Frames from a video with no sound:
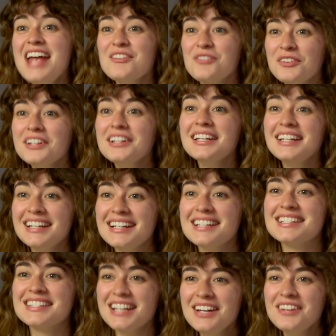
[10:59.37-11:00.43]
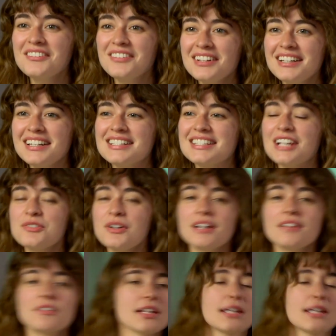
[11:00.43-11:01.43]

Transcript: It really is. It really is. That's why we're